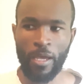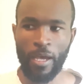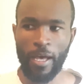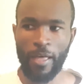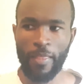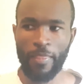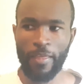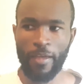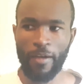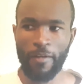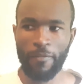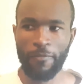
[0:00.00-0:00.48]

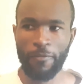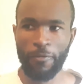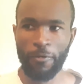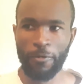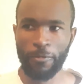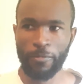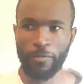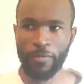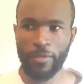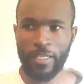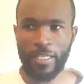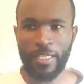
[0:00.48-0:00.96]
and
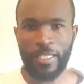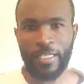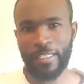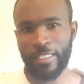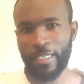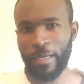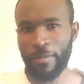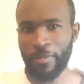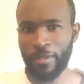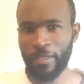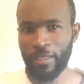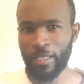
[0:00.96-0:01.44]
therefore this is
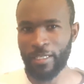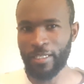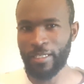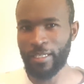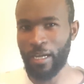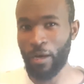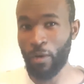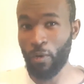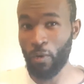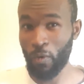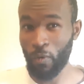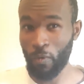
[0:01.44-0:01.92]
something that
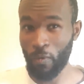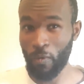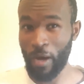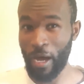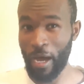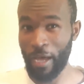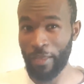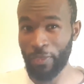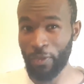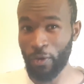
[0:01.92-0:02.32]
I